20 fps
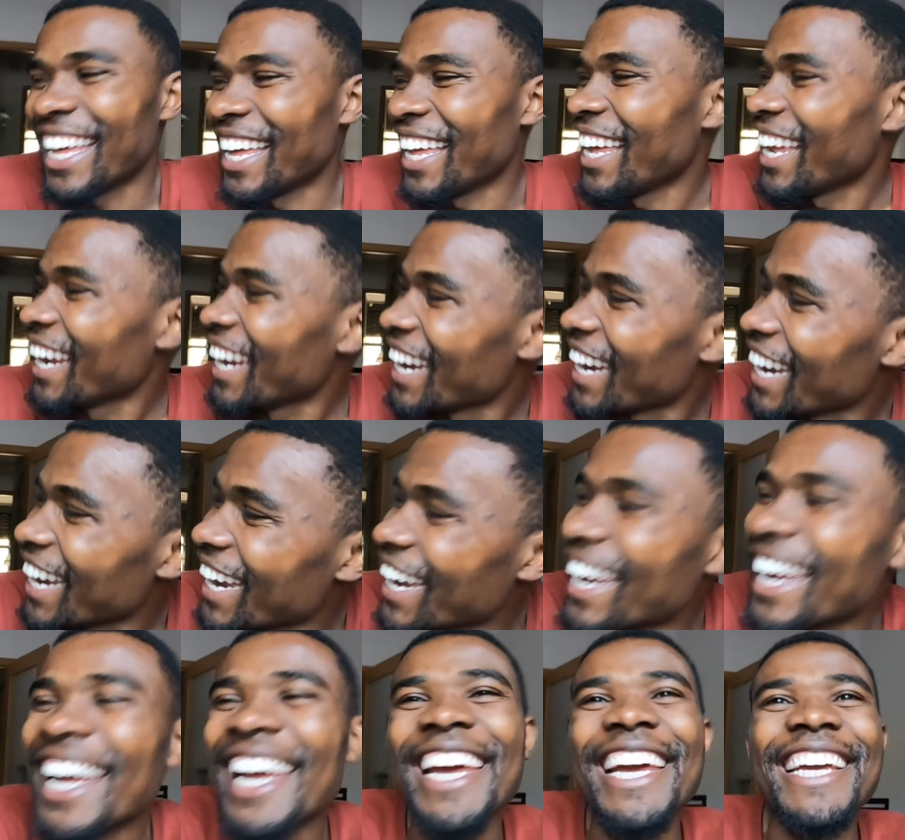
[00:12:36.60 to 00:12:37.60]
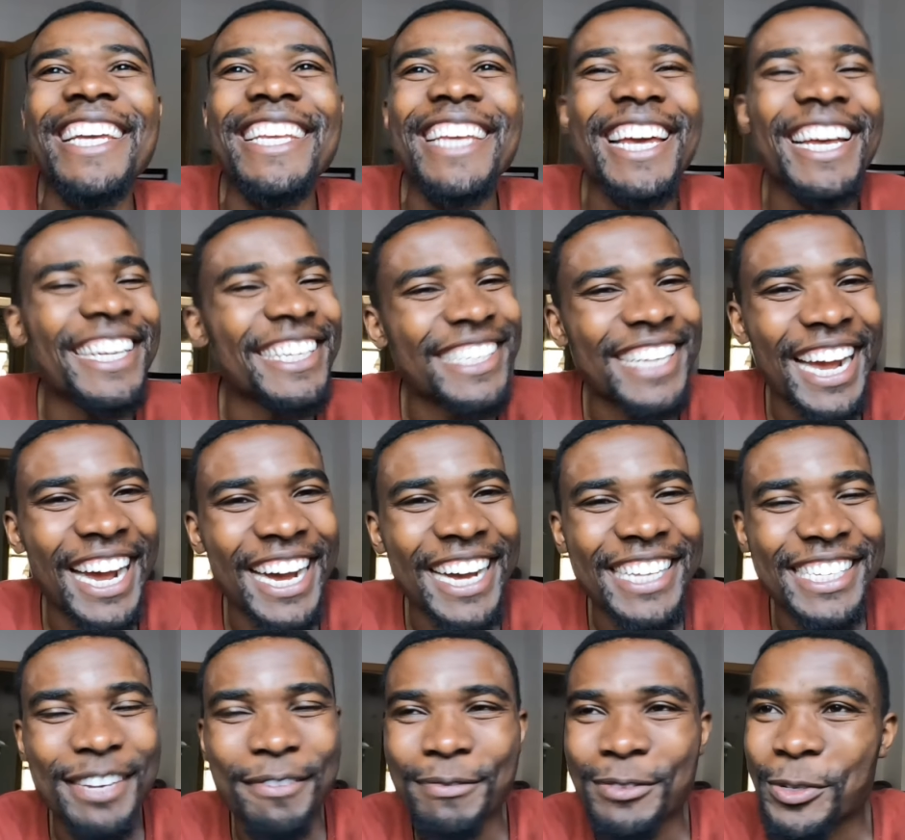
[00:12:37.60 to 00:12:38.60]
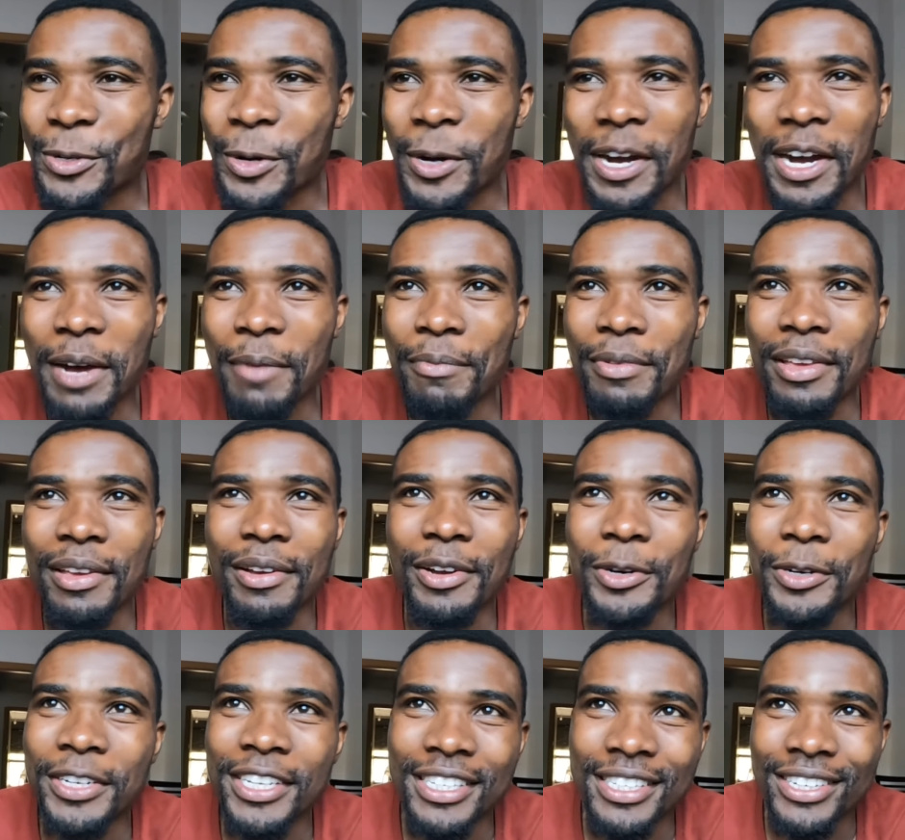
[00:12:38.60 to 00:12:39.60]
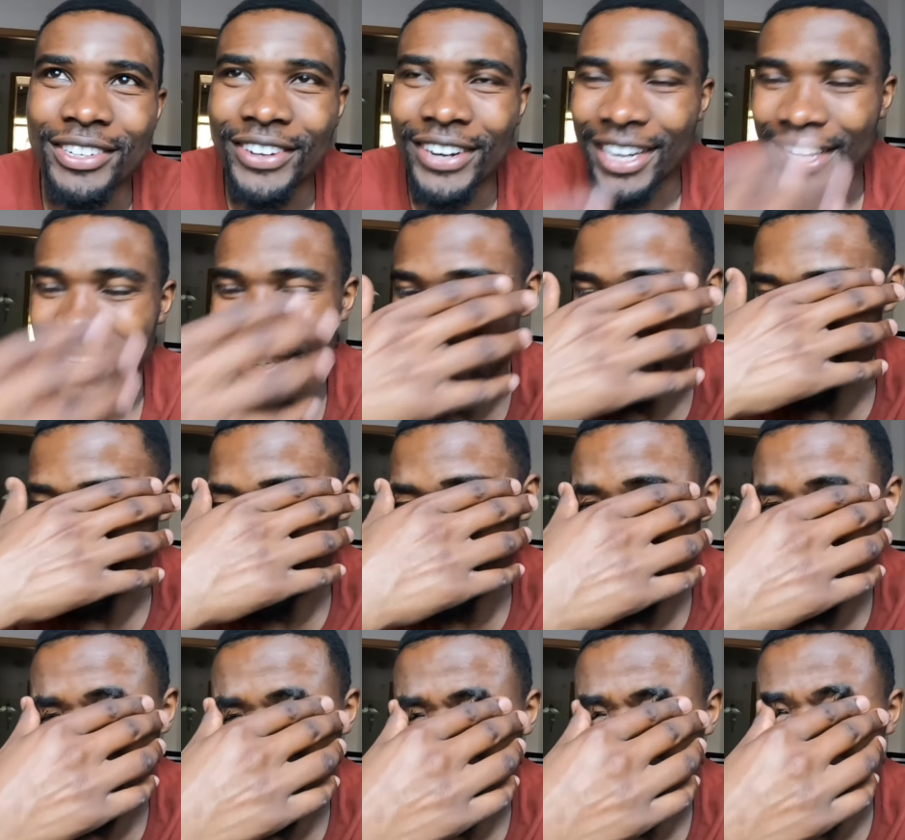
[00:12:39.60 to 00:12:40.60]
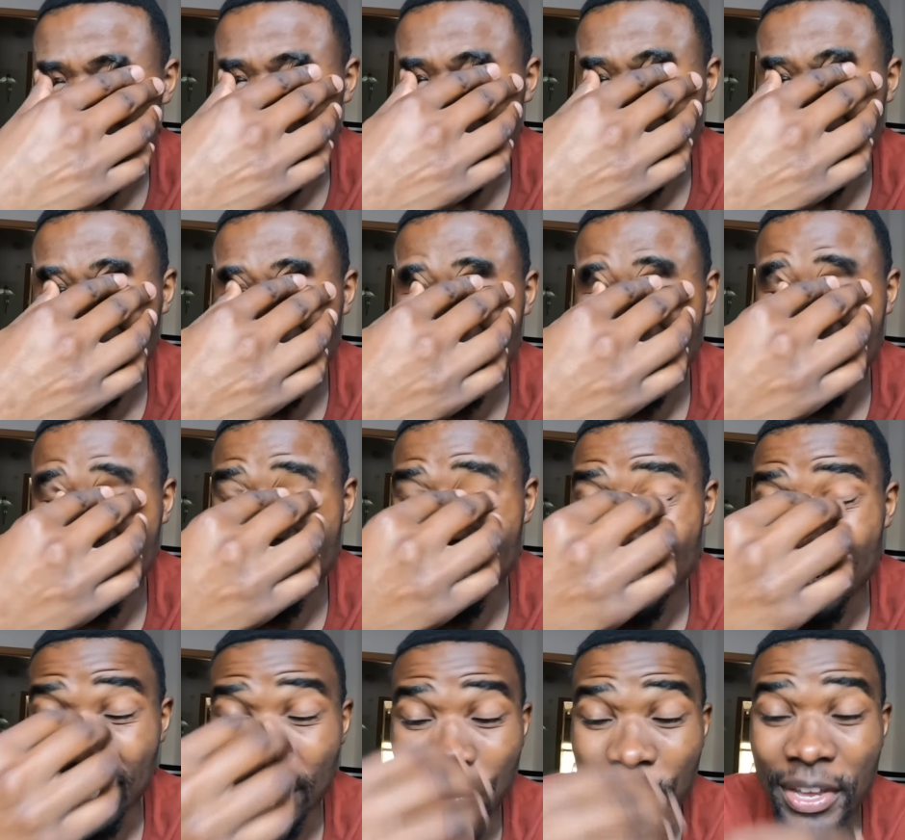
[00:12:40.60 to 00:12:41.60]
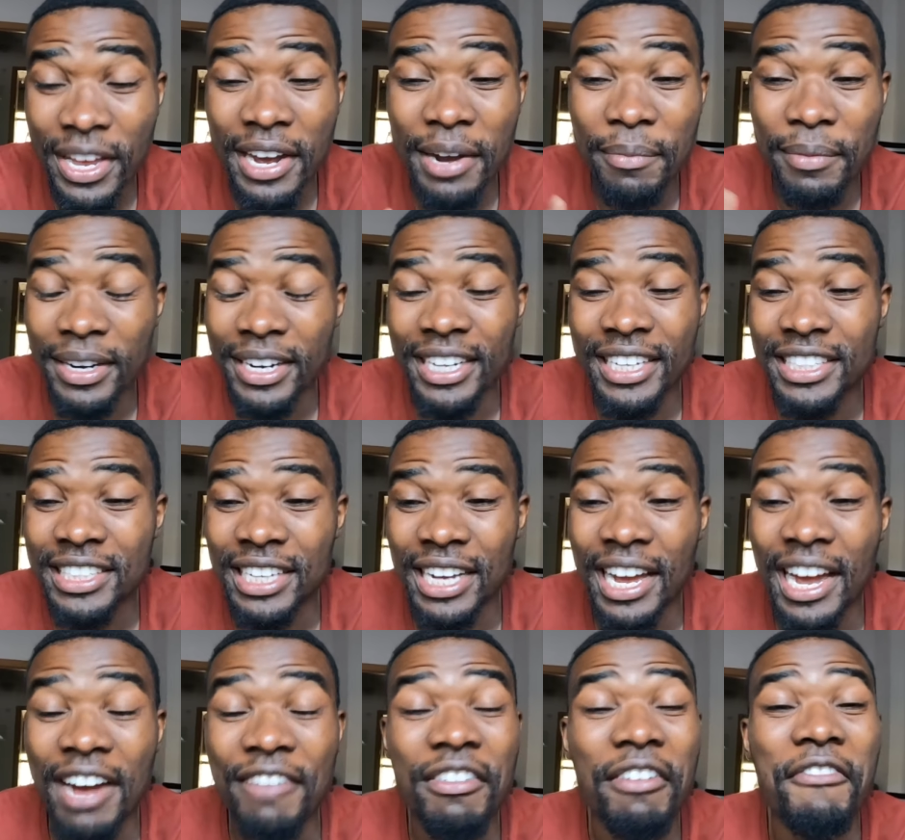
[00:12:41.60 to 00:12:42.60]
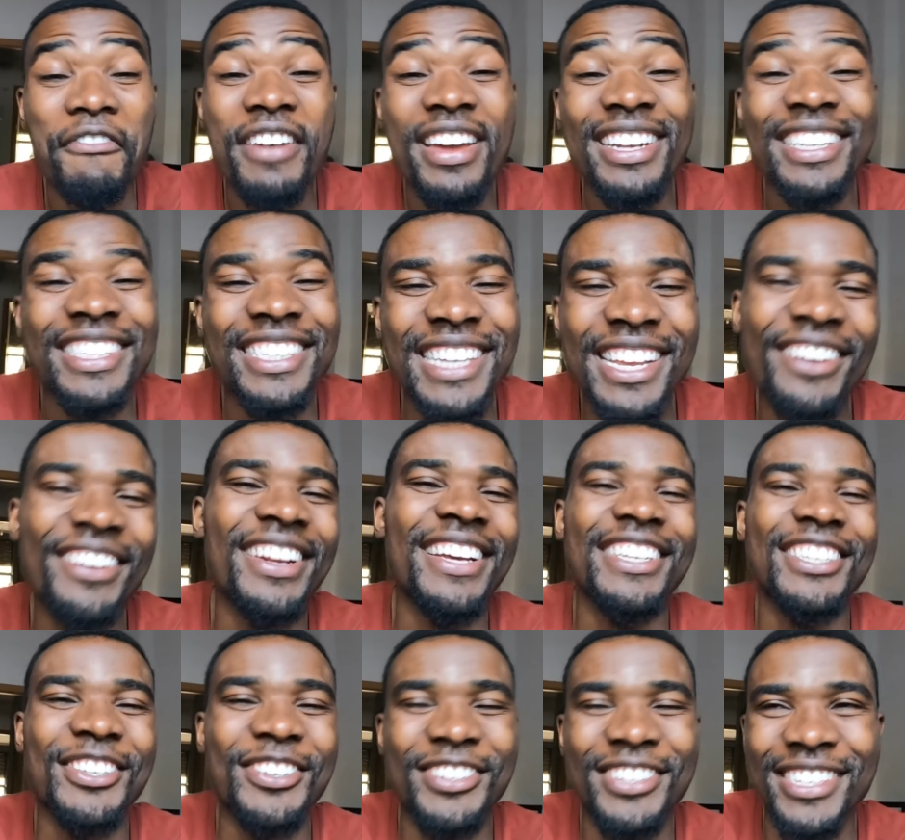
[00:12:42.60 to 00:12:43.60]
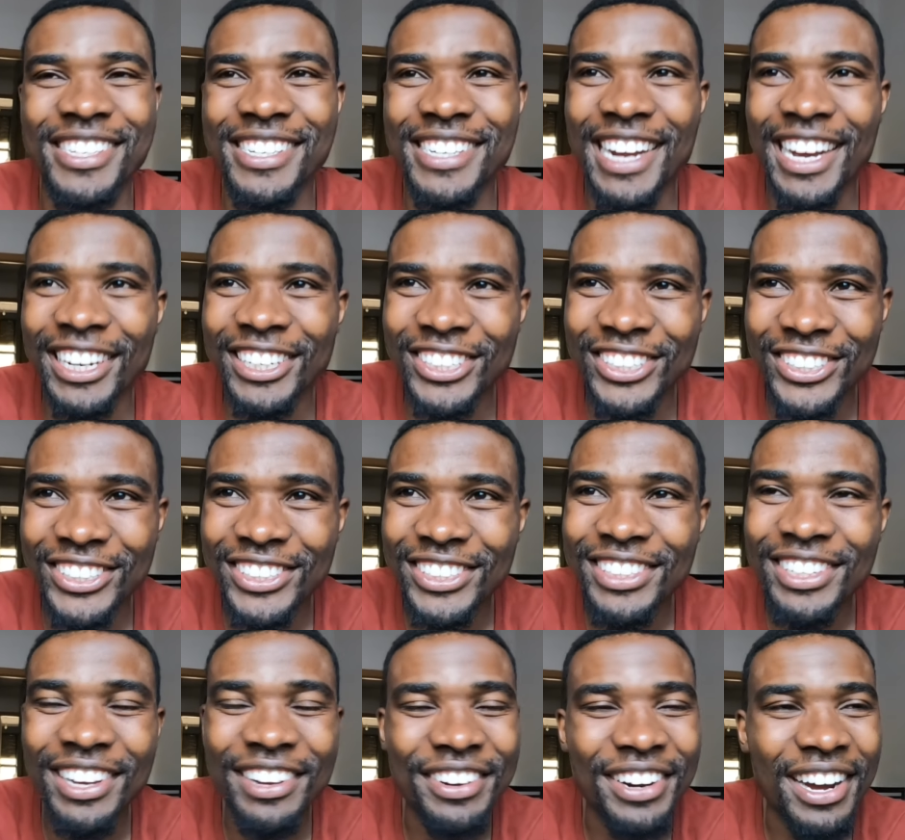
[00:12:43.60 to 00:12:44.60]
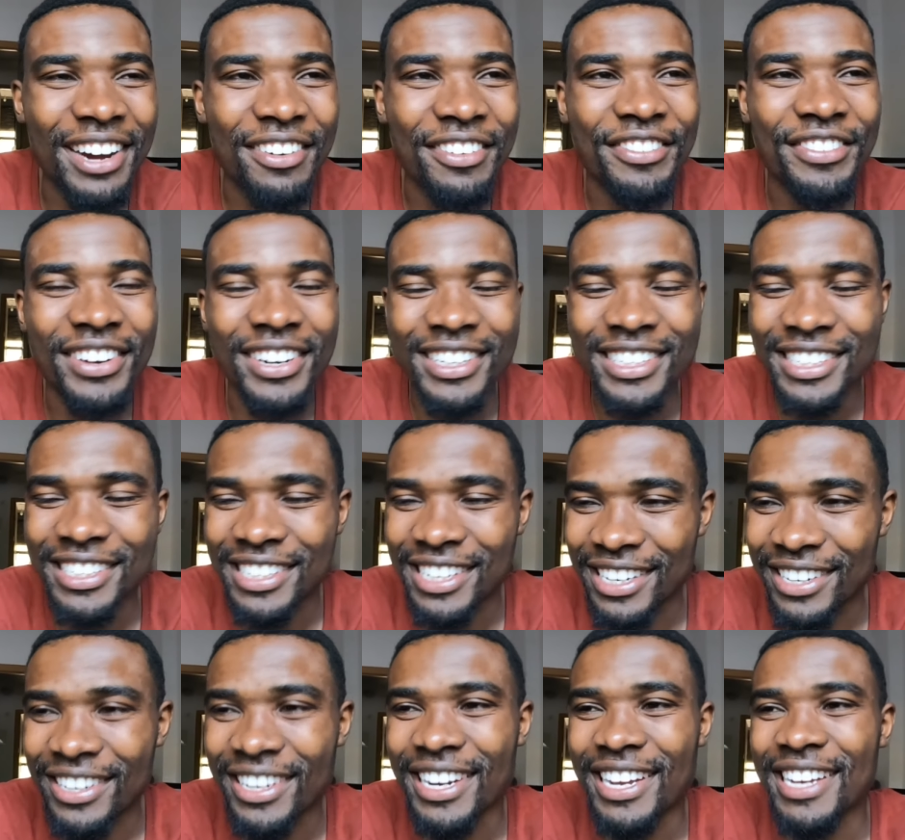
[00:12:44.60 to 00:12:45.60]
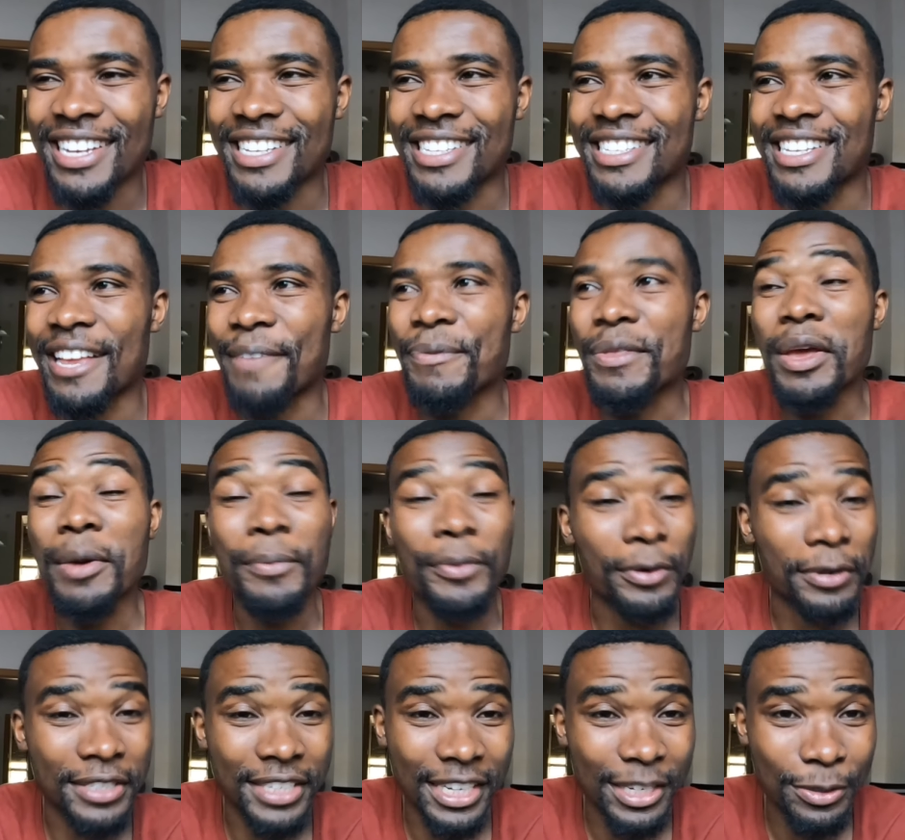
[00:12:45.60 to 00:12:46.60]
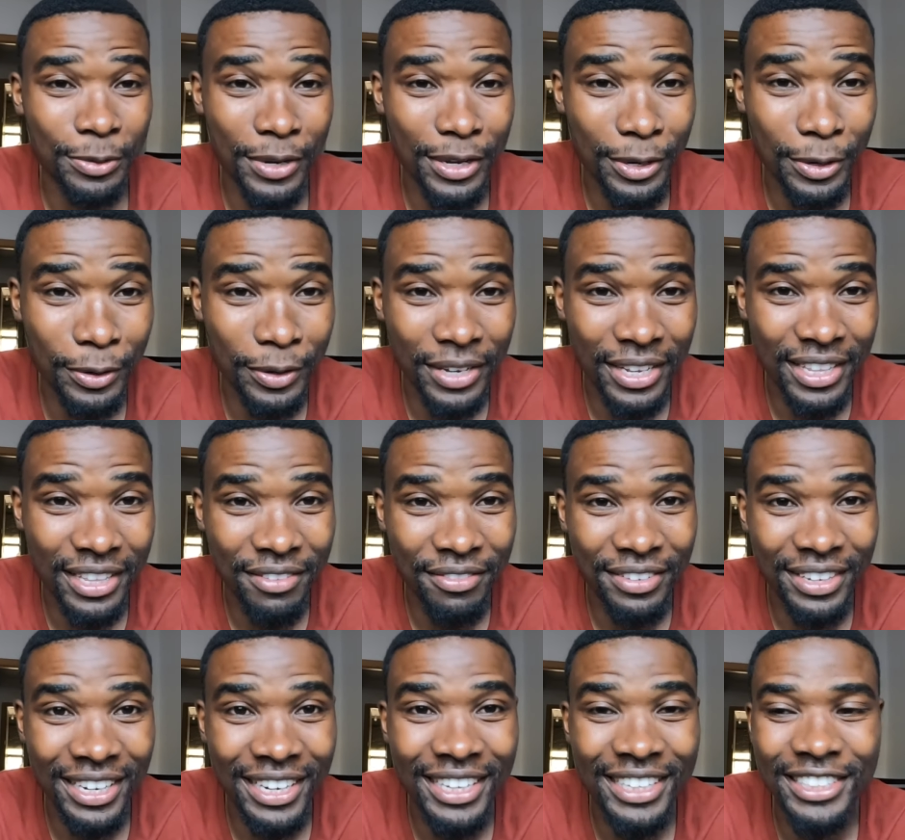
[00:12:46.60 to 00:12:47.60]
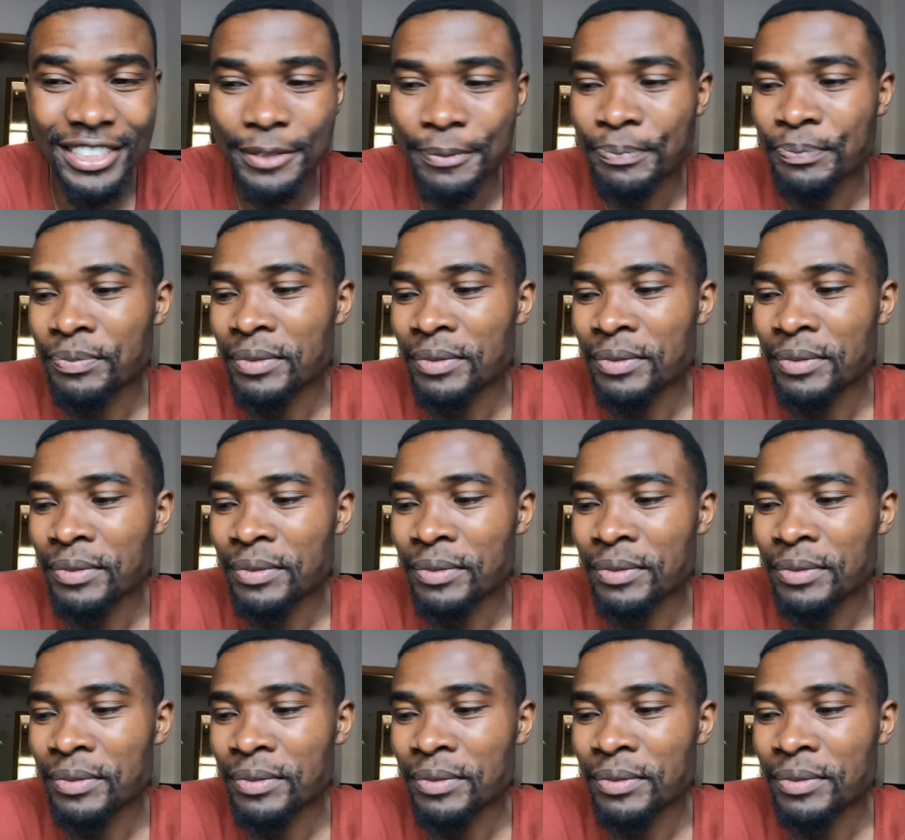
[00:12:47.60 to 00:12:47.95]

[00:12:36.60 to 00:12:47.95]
Yes, guys, I'm so happy. God is great. He's managing. We are managing. I have a very serious construction. I have a very serious project going on in the village.